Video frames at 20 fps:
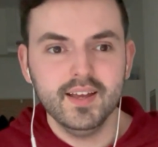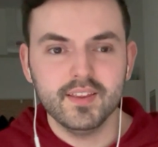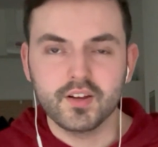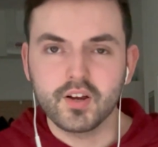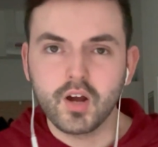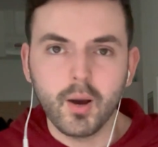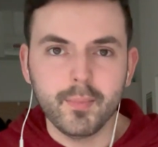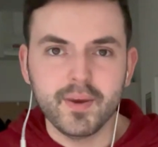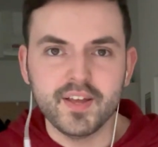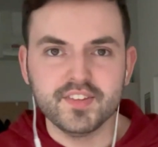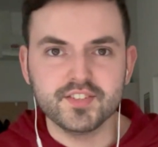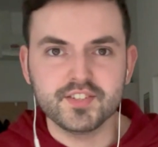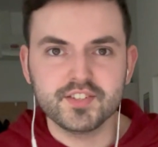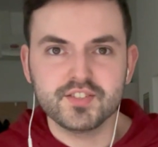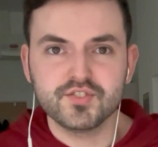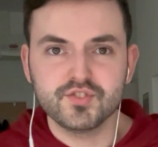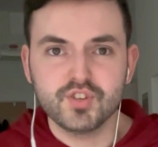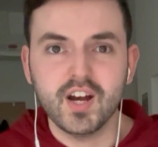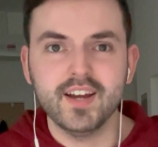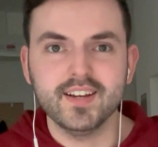the
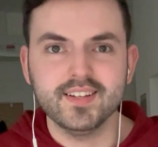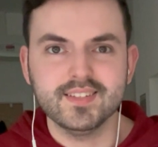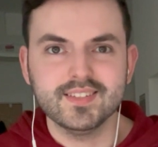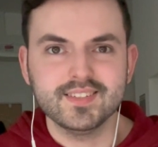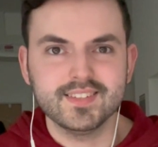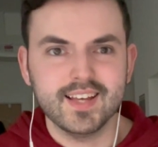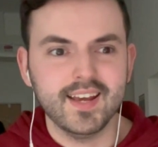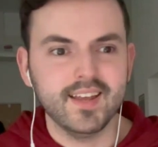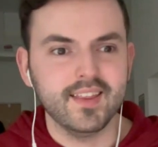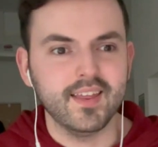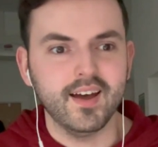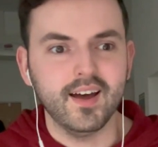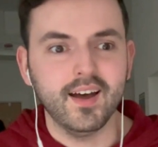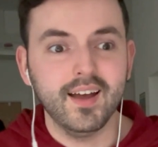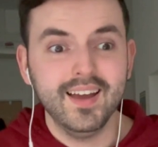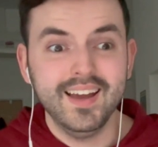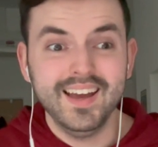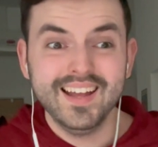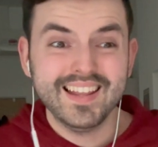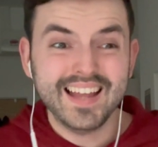comments trying to say that.